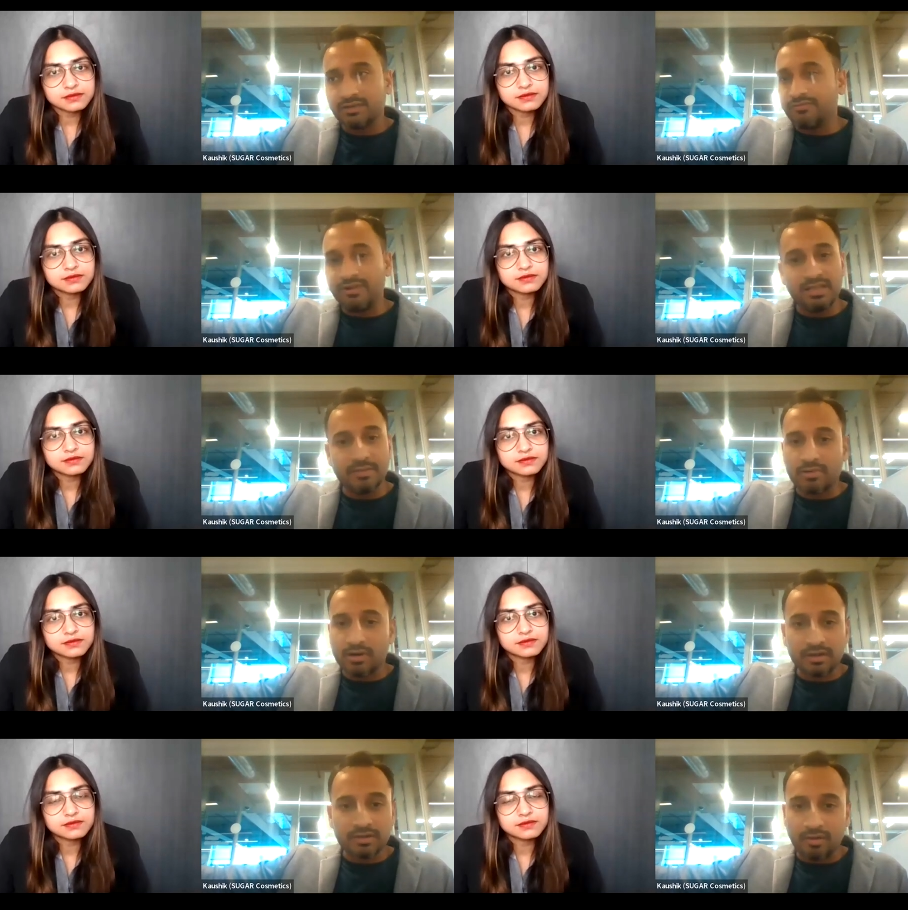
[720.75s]
Speaker 1: and feel the
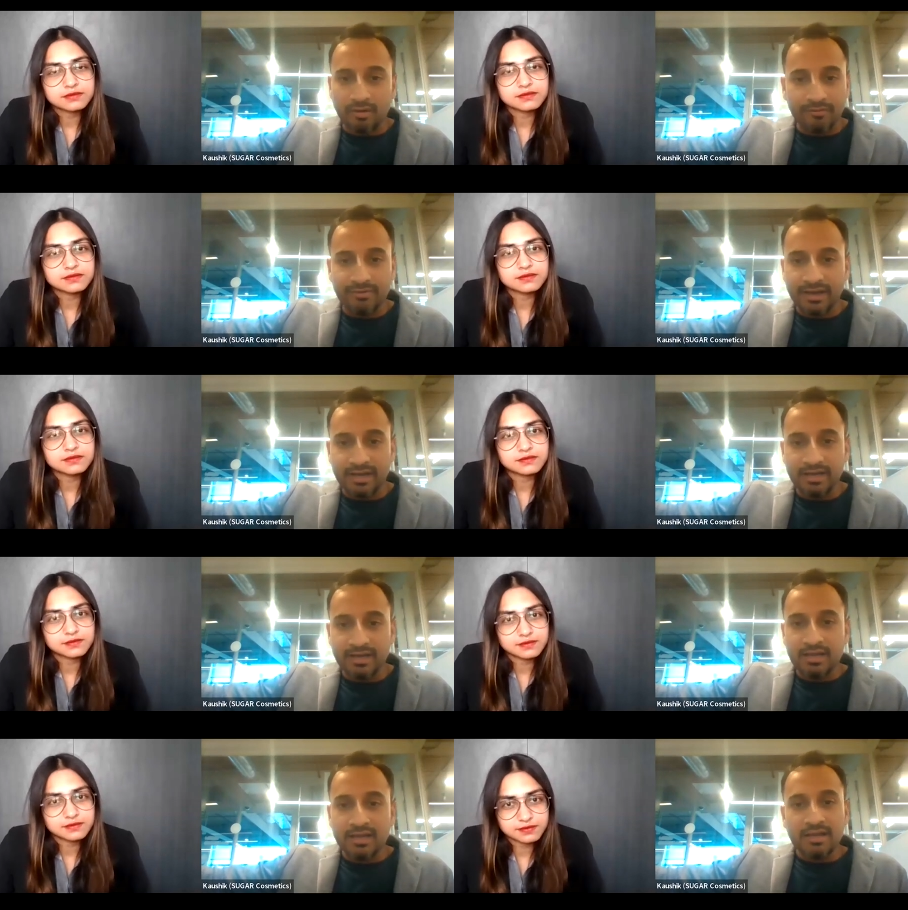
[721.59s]
product offline.
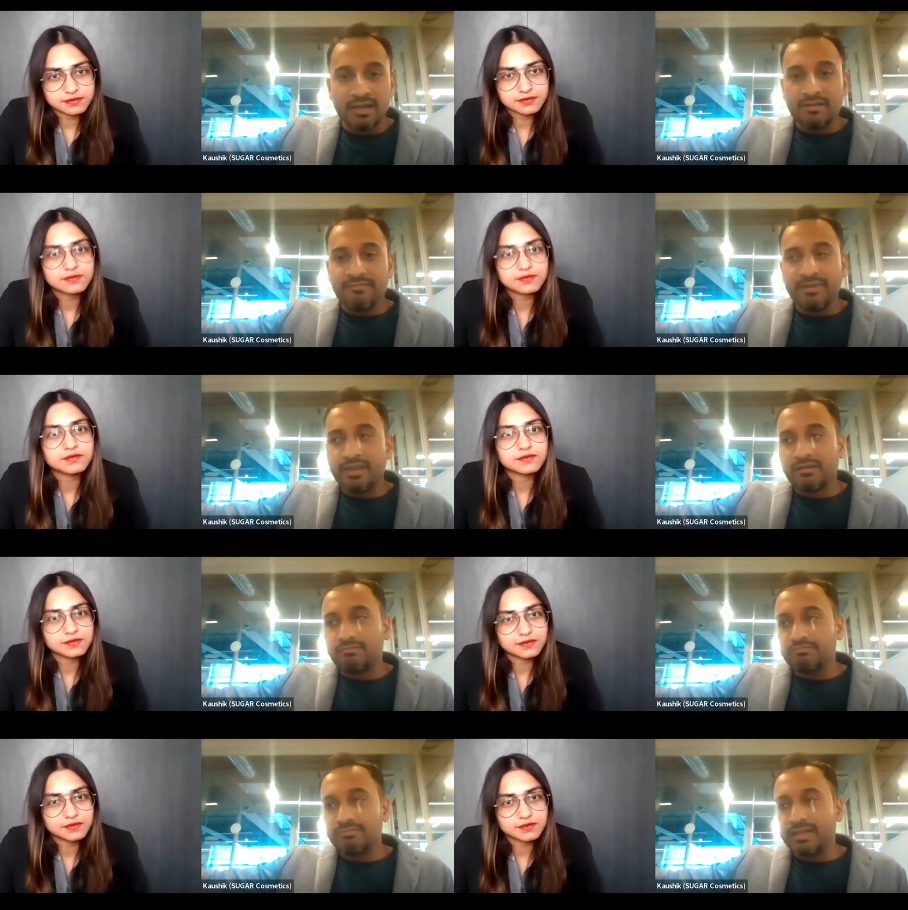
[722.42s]
We,
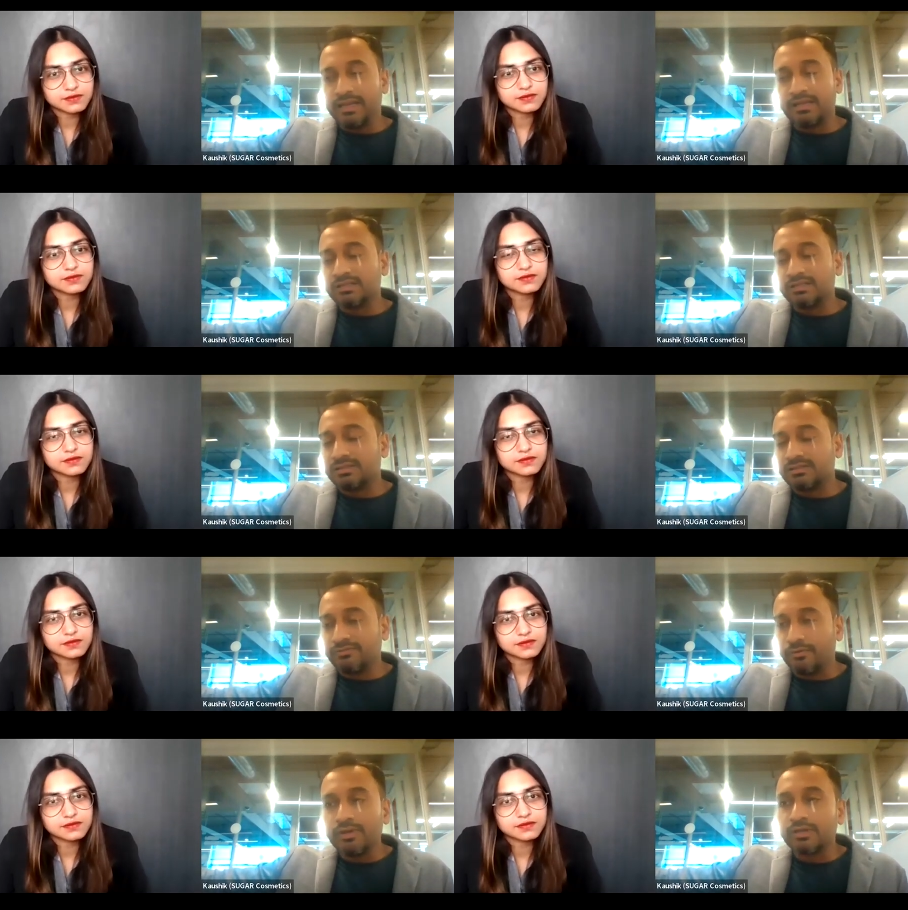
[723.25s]
it is
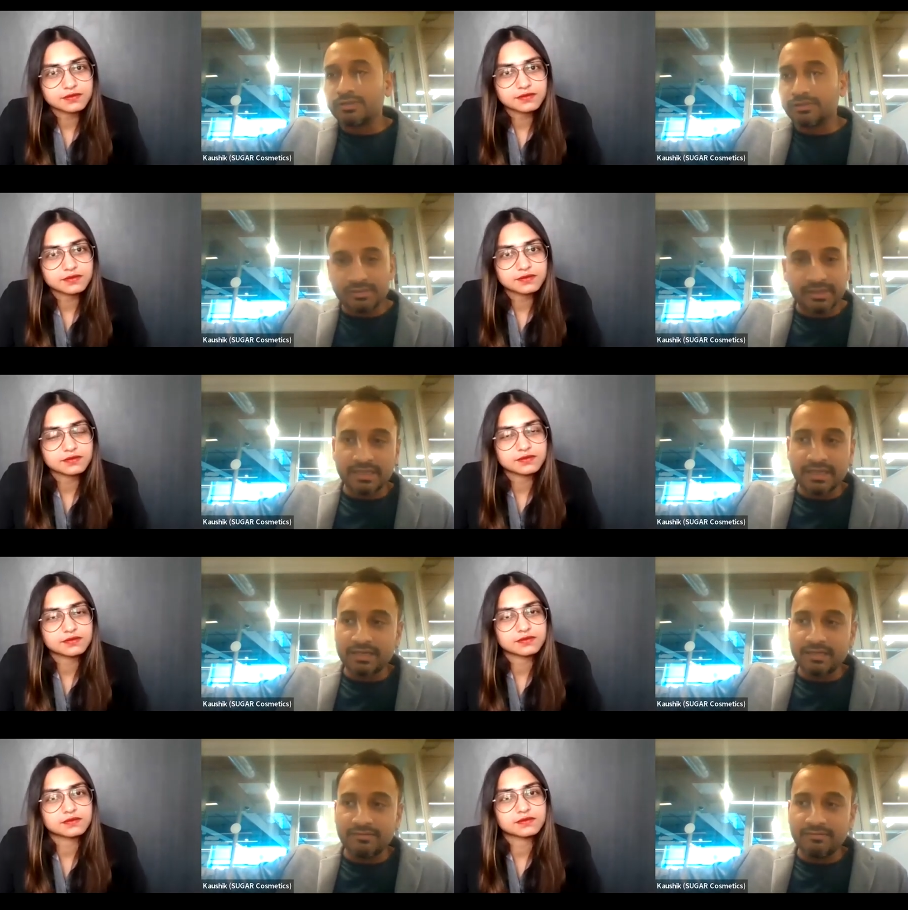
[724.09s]
foolish to say
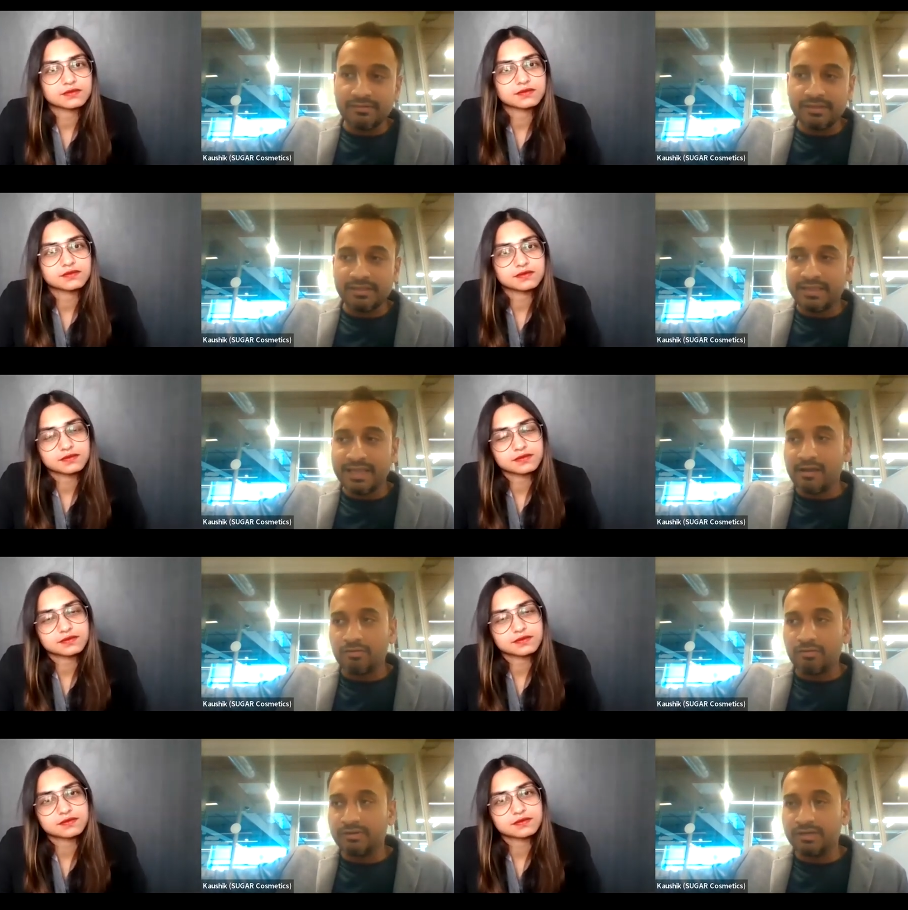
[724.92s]
that they are
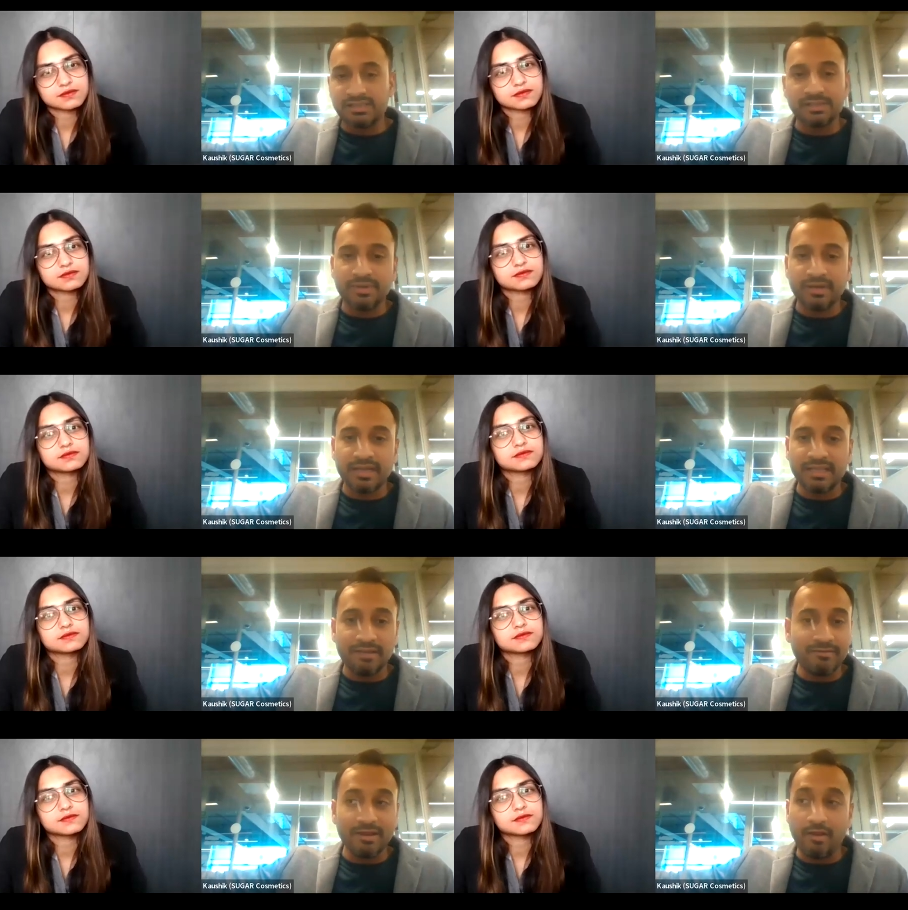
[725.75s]
going to disappear and
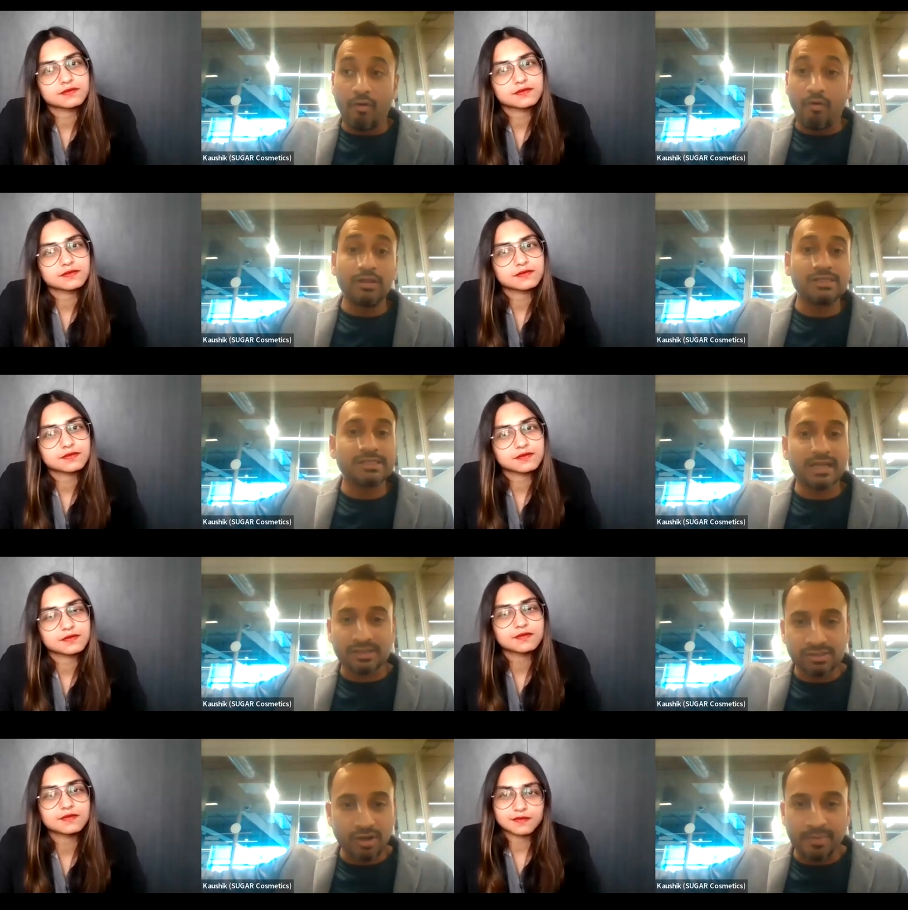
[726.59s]
they will all
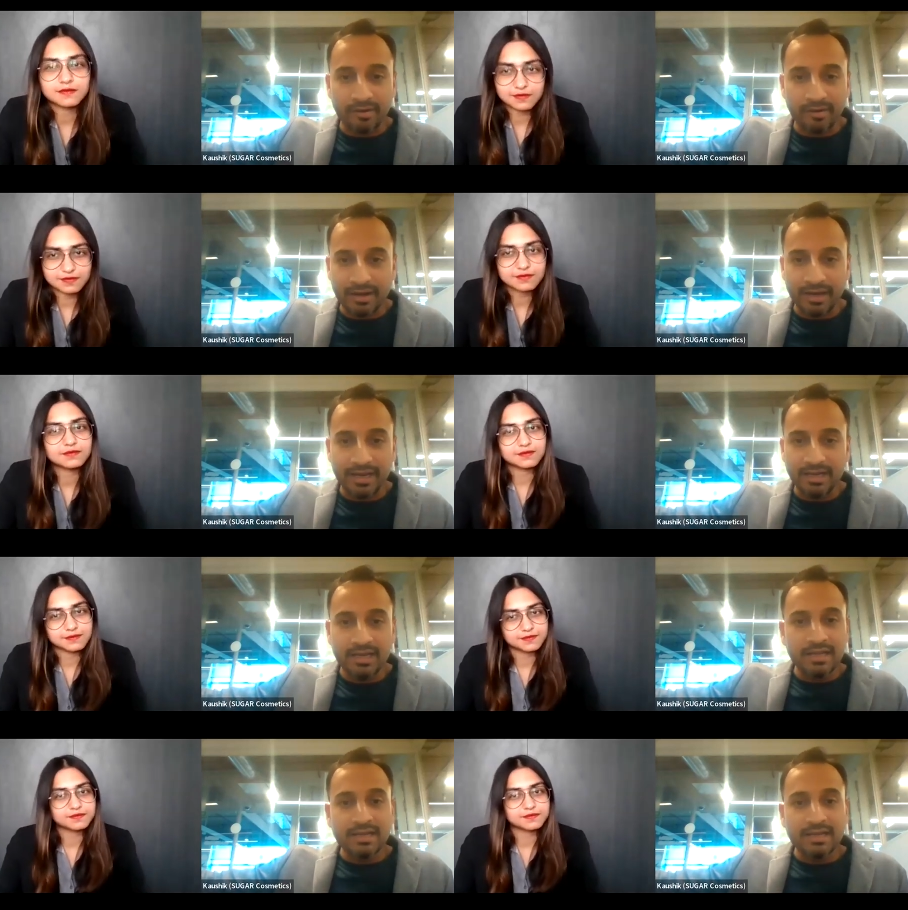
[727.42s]
start shopping online.